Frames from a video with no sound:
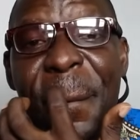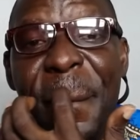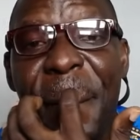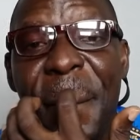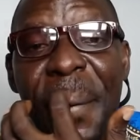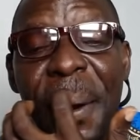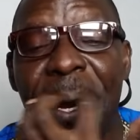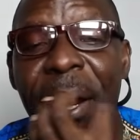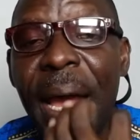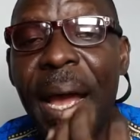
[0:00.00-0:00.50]

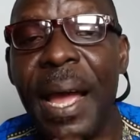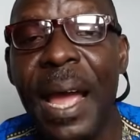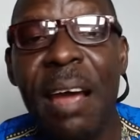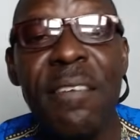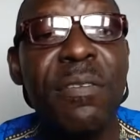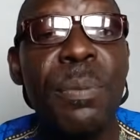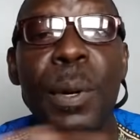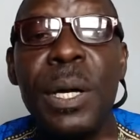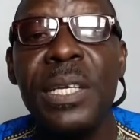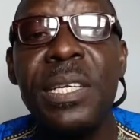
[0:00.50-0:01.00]
All right,
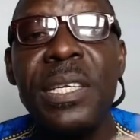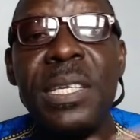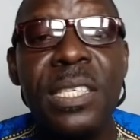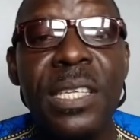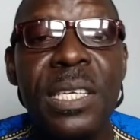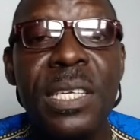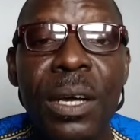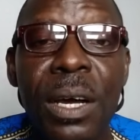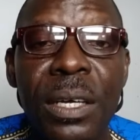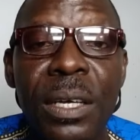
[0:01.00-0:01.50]
everybody
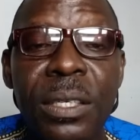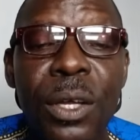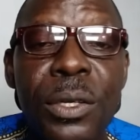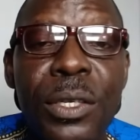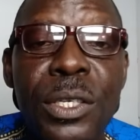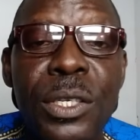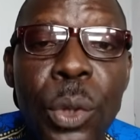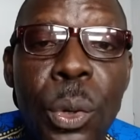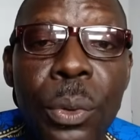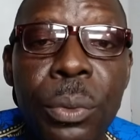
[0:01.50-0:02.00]
is on his
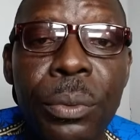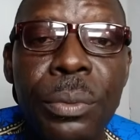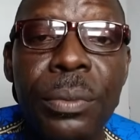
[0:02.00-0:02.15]
own.